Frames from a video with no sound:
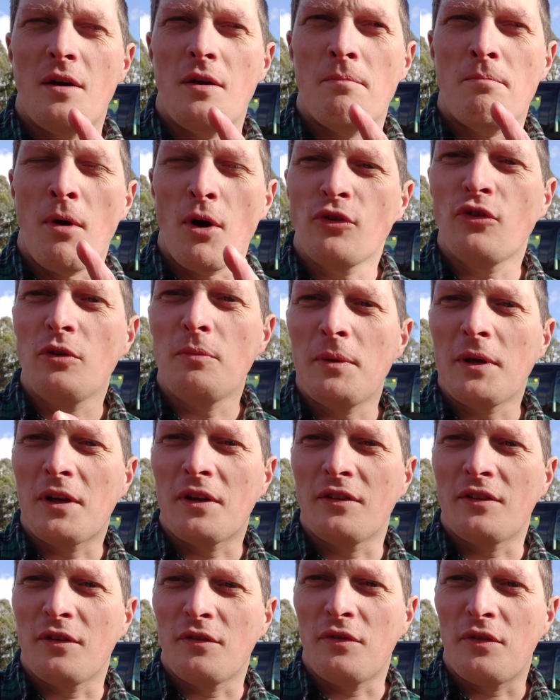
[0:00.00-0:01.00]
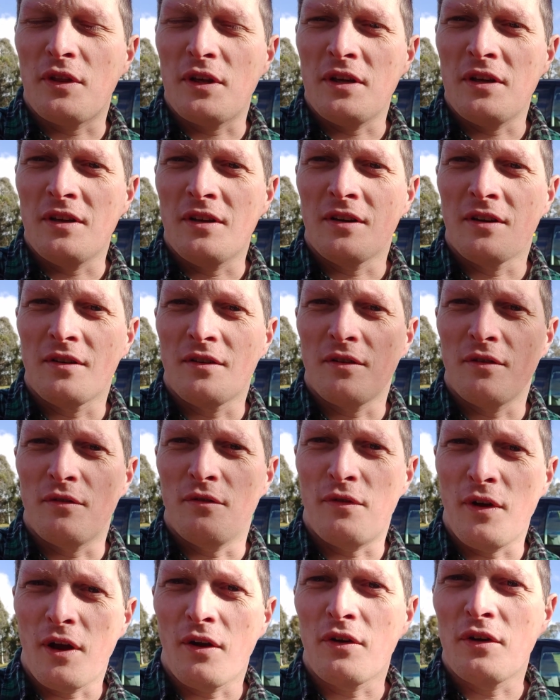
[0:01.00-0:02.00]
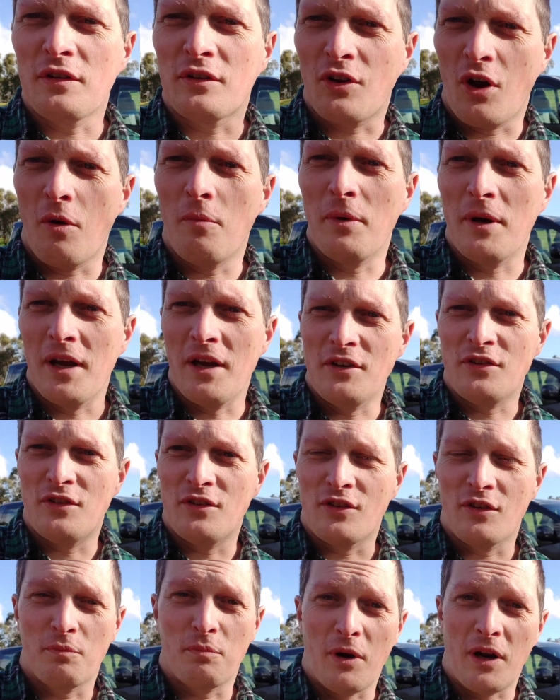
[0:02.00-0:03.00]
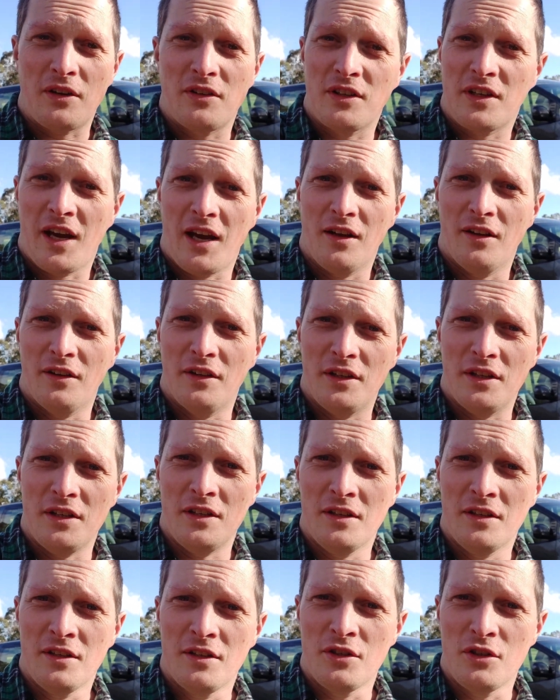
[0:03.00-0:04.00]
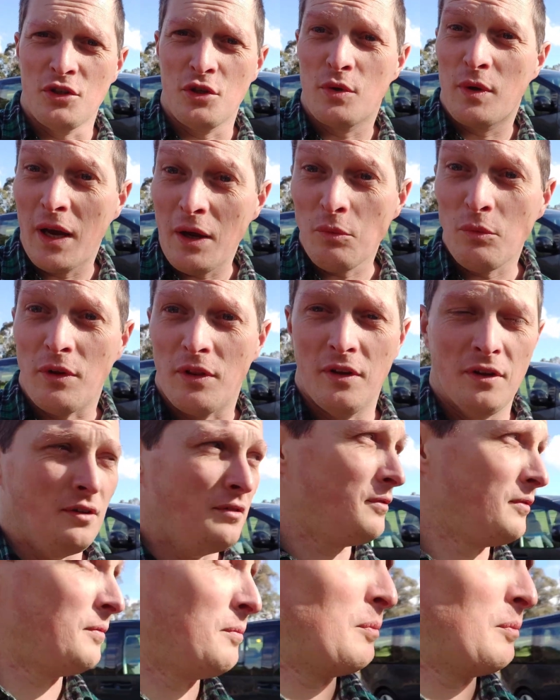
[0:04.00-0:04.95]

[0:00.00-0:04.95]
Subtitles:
Mostly because of the various combinations of practicality you get with it.